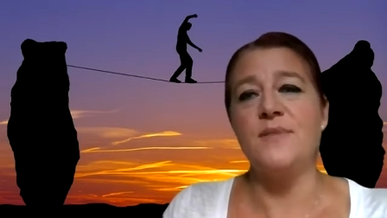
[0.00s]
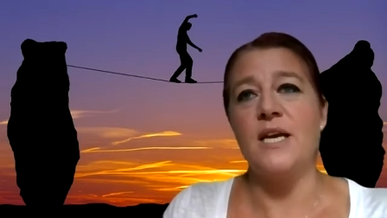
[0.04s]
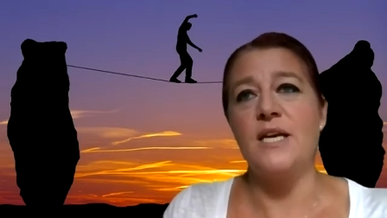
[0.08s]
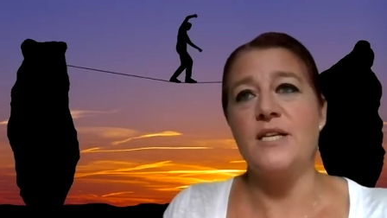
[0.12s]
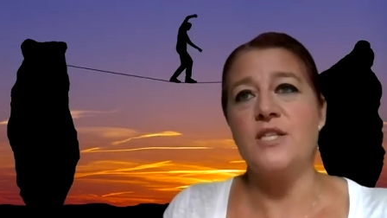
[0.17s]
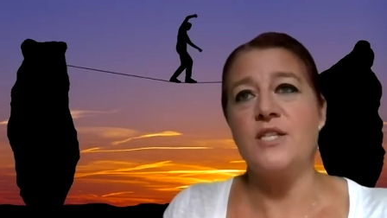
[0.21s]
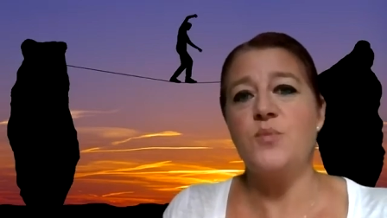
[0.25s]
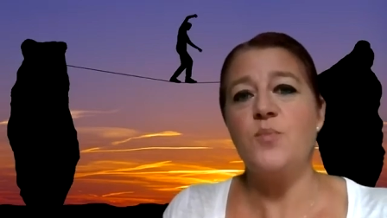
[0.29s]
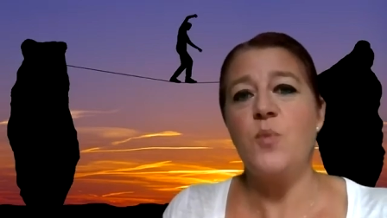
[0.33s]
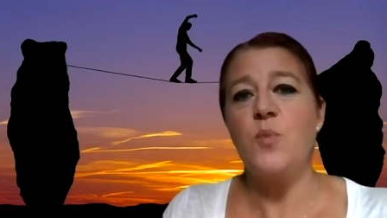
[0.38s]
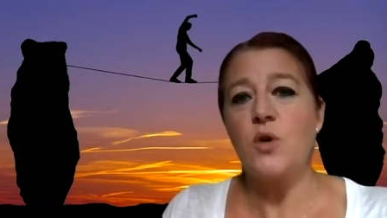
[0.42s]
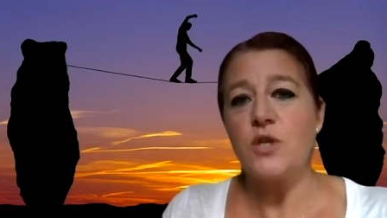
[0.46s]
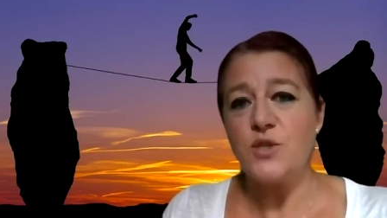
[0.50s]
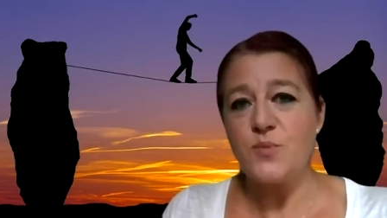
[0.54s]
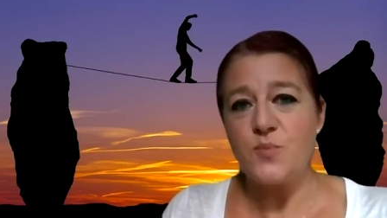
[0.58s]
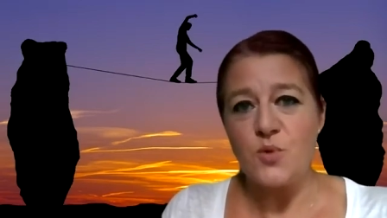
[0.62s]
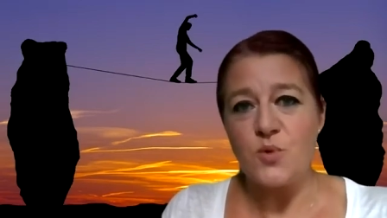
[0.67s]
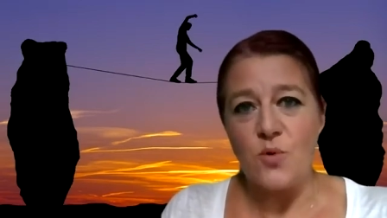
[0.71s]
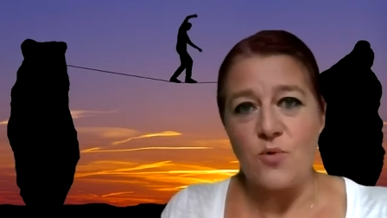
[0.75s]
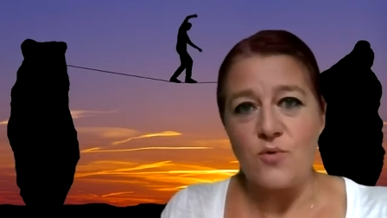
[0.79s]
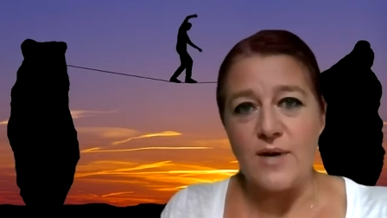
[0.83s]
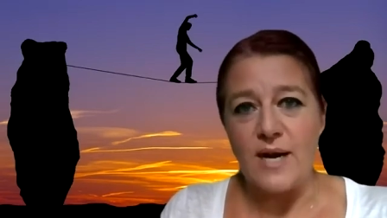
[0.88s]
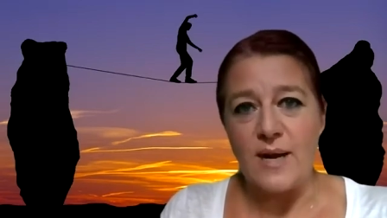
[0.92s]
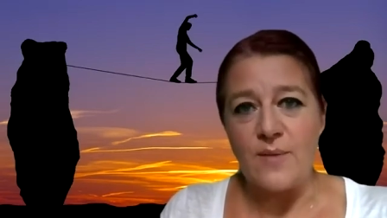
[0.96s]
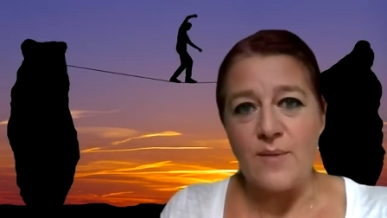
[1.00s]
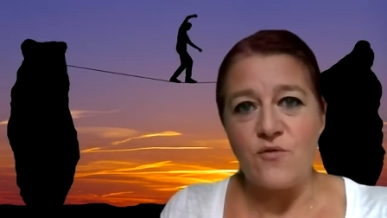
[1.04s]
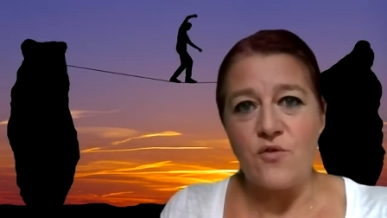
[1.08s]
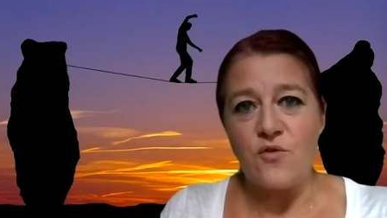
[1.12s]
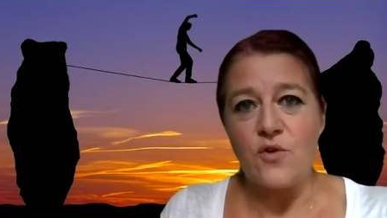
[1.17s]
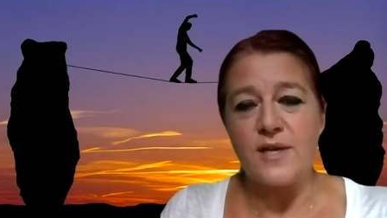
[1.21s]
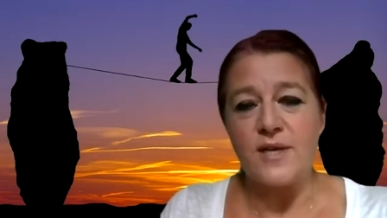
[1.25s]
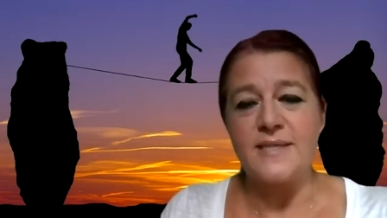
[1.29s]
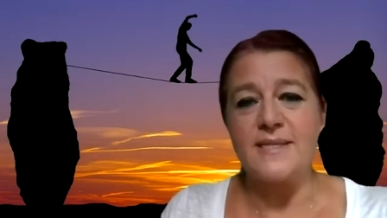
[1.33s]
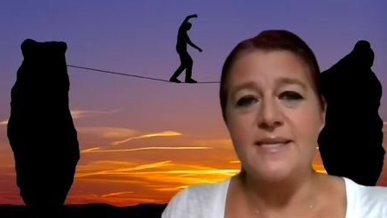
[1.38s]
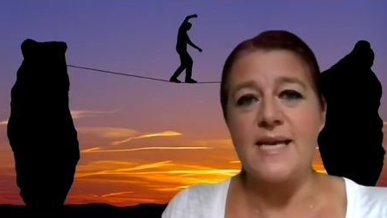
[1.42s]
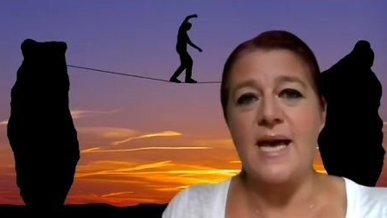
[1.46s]
sports program,
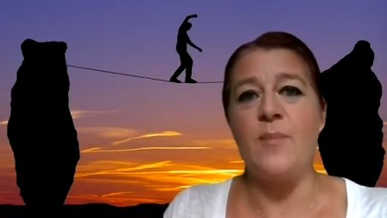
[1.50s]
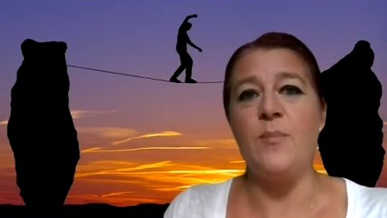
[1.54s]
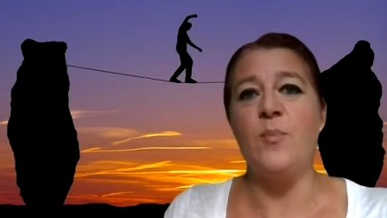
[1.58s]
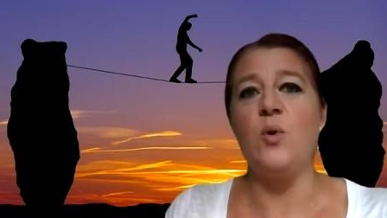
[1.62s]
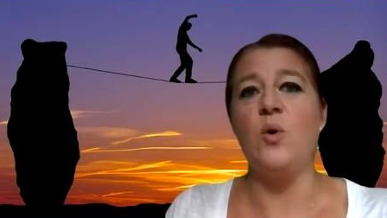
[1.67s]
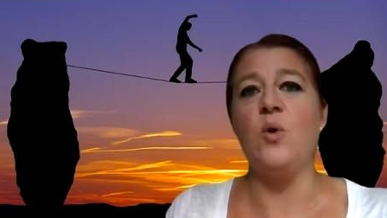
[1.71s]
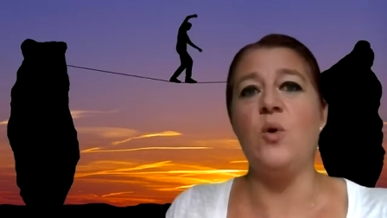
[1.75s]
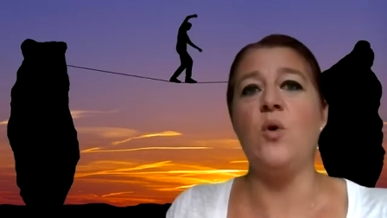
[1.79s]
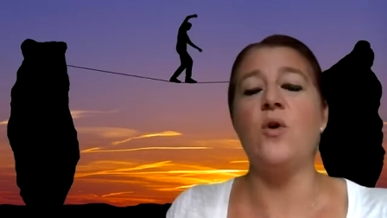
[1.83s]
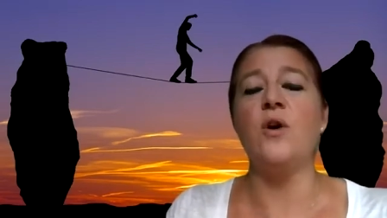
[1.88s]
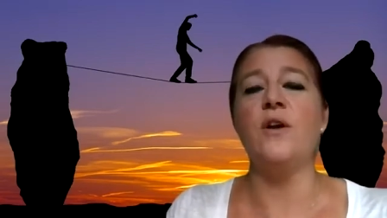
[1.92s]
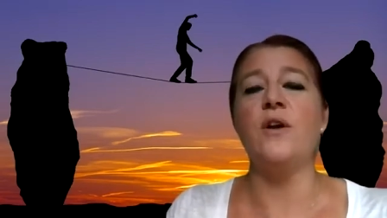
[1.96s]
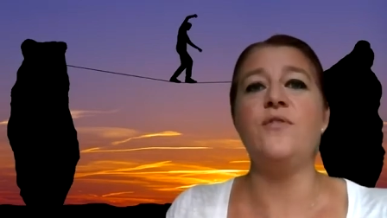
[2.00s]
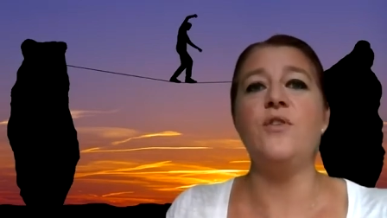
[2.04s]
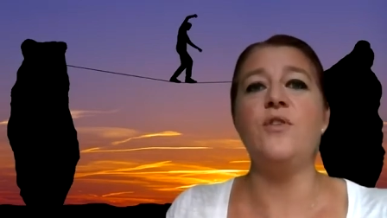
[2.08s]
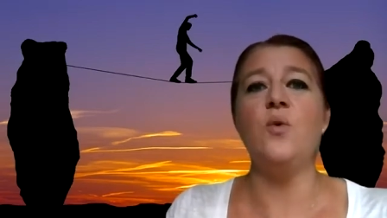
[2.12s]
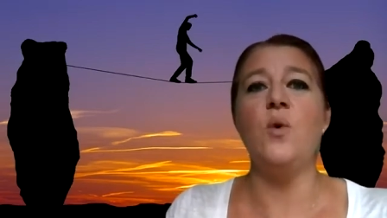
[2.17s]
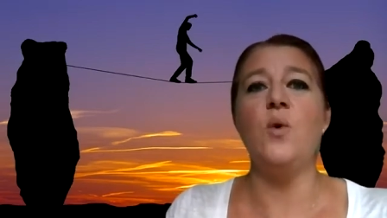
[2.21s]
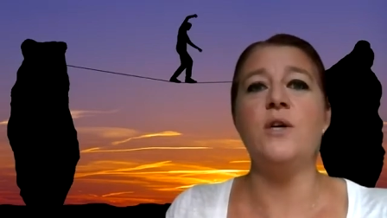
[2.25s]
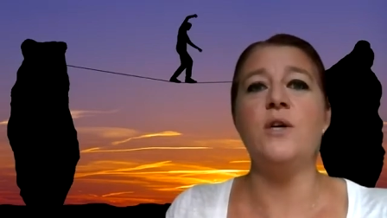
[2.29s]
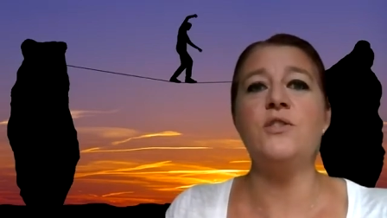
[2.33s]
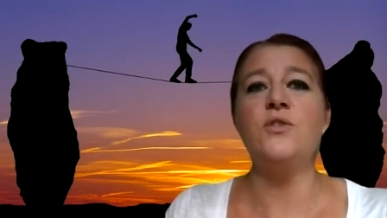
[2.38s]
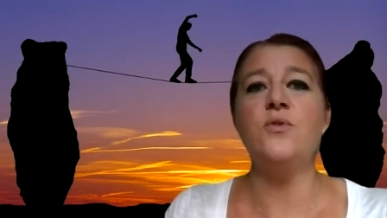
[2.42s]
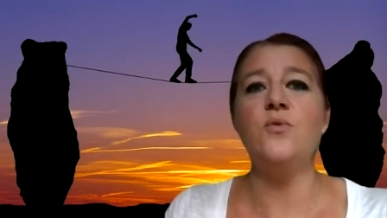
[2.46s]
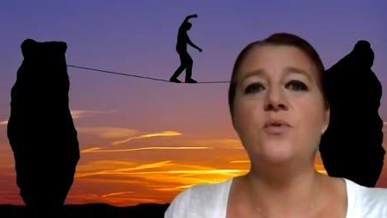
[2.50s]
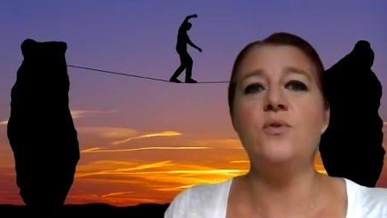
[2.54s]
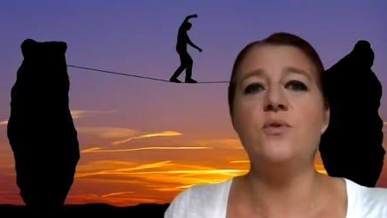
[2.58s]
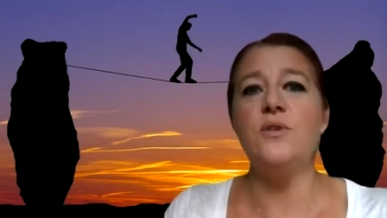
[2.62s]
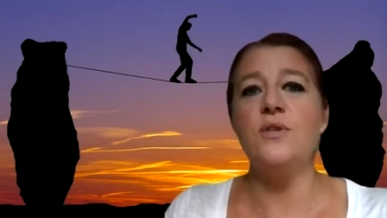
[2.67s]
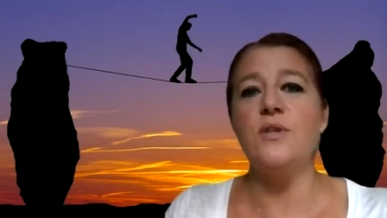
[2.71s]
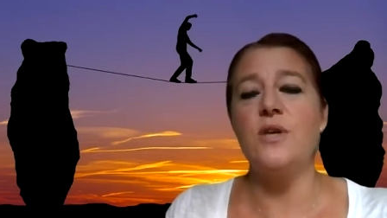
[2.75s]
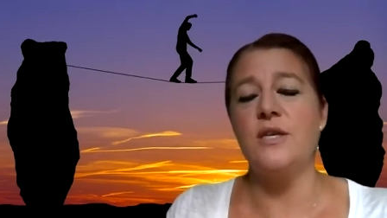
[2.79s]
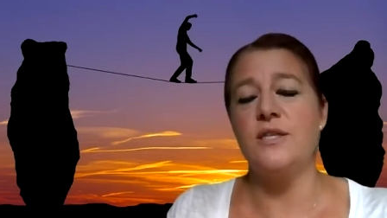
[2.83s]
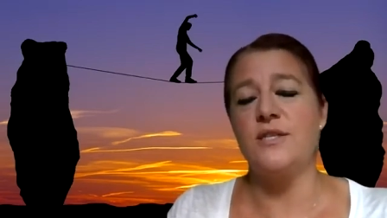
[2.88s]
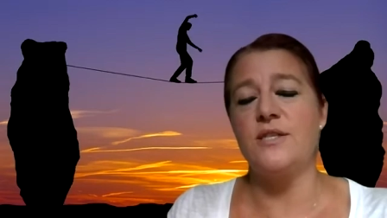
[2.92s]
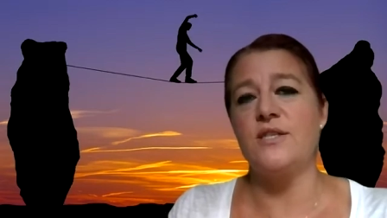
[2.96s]
for example, or if you want
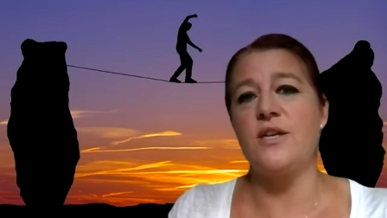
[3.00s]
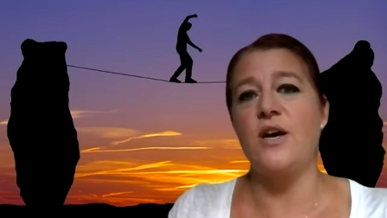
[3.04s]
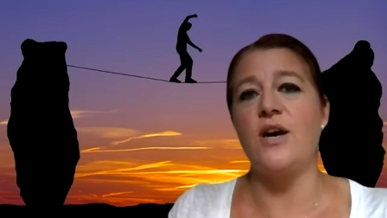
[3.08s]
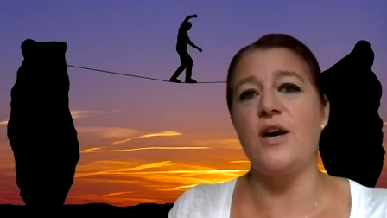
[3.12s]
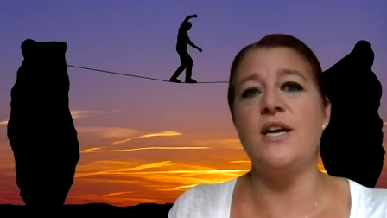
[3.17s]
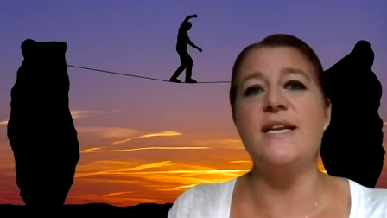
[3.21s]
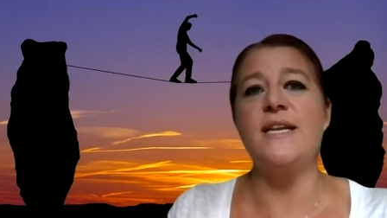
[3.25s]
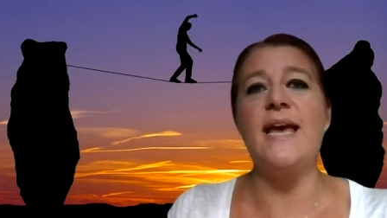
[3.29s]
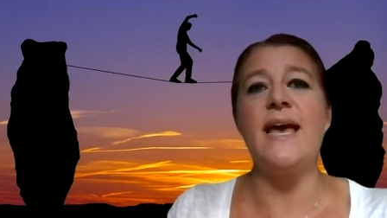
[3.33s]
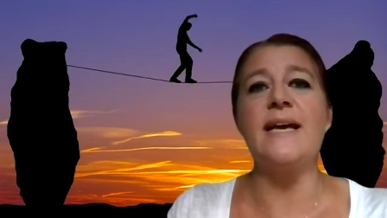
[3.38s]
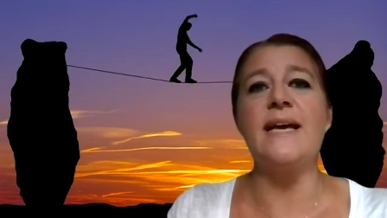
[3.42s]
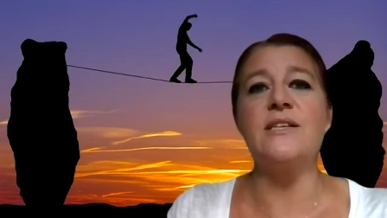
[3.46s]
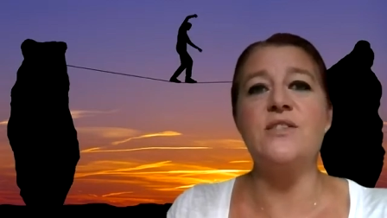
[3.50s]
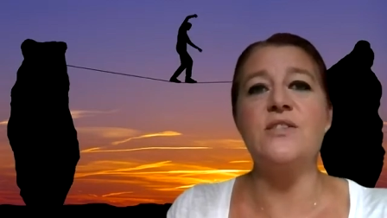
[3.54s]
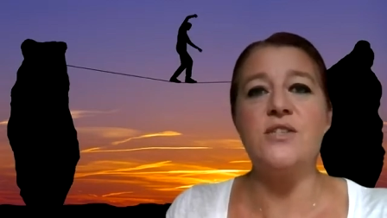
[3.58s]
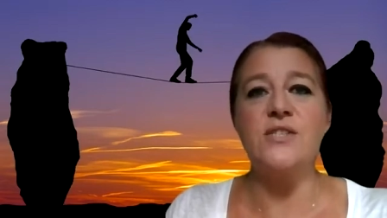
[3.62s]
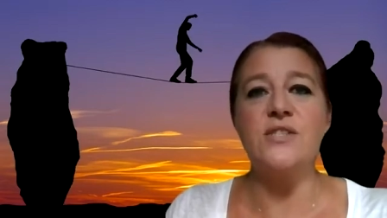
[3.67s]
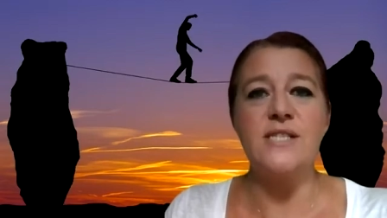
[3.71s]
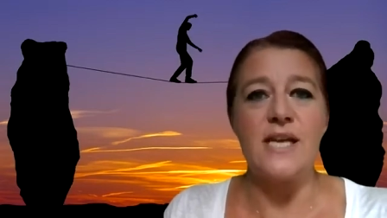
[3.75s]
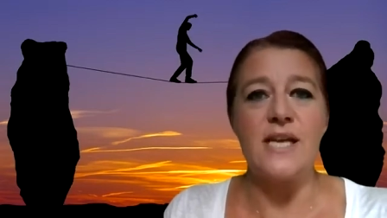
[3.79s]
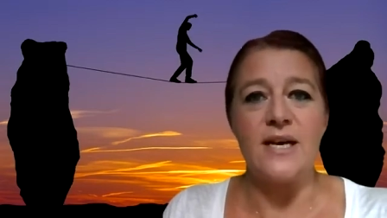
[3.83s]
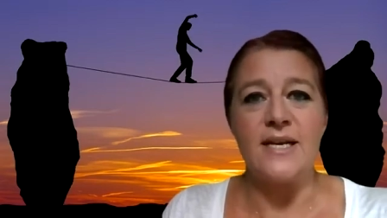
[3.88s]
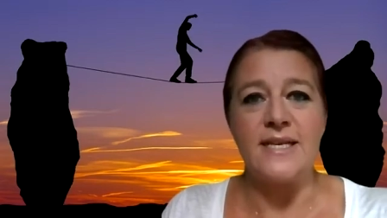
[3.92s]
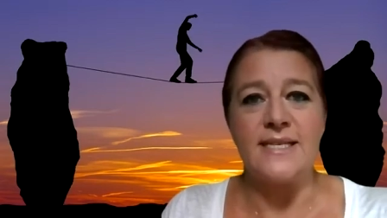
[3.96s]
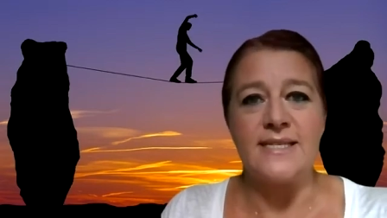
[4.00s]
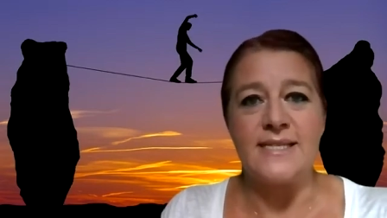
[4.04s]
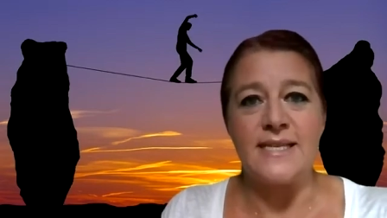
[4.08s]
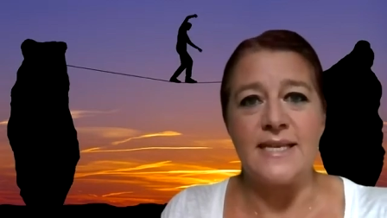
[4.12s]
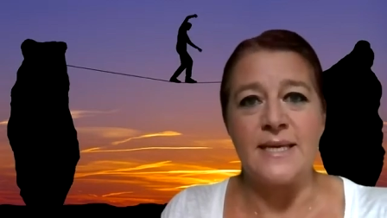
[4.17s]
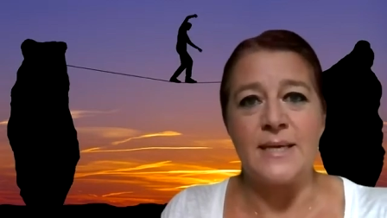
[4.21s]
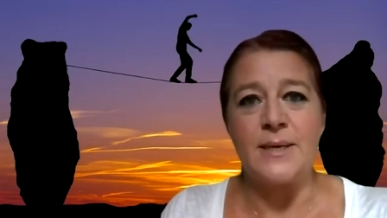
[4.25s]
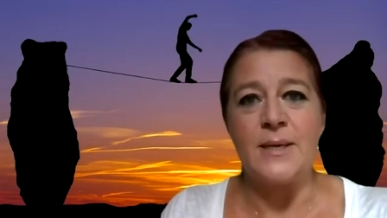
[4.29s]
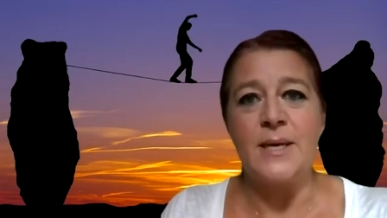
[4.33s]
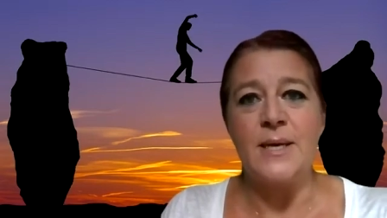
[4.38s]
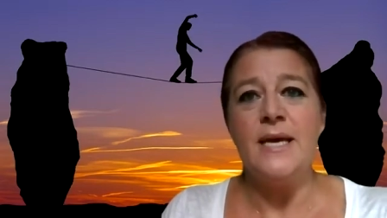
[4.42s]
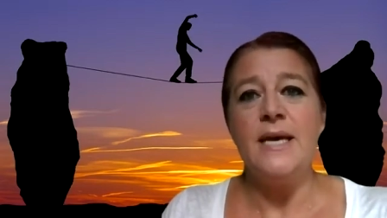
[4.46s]
to start
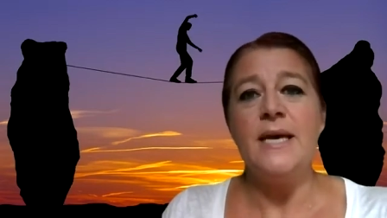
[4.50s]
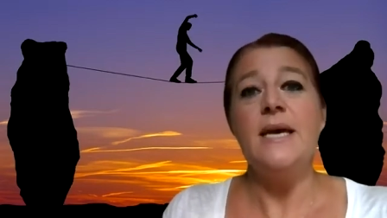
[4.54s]
exercising,